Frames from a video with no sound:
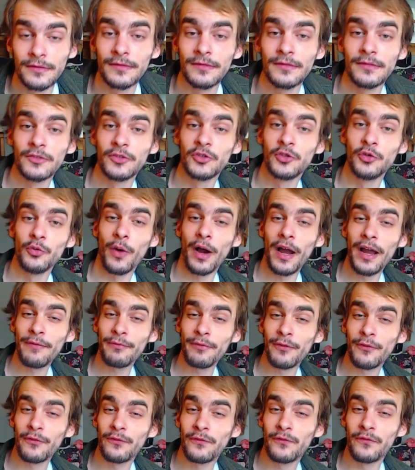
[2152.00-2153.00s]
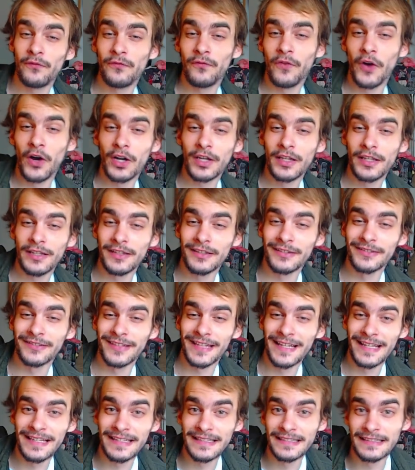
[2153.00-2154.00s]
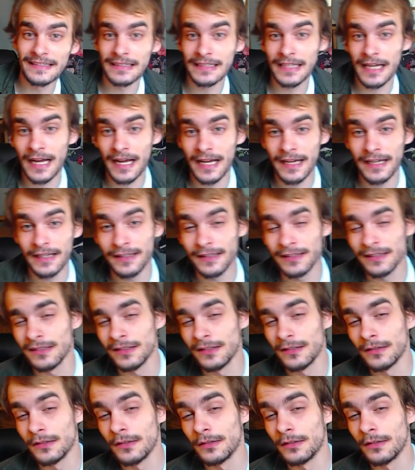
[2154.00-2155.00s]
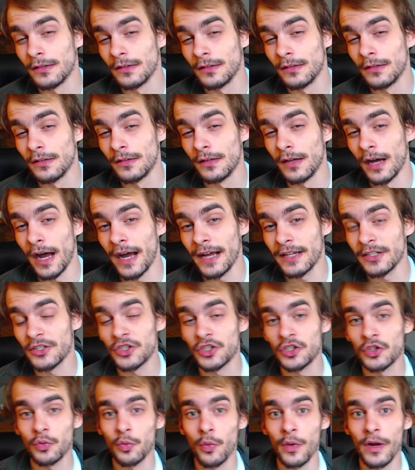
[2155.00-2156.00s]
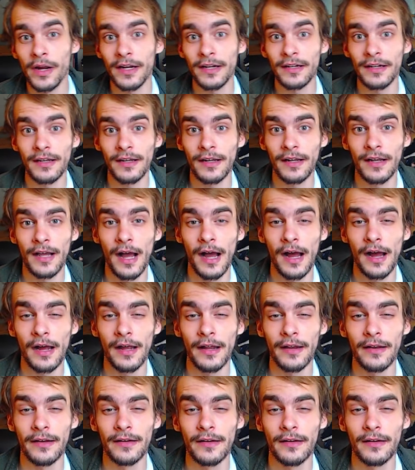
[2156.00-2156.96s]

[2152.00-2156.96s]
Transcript: Do I have a fucking lazy eye? I swear to God.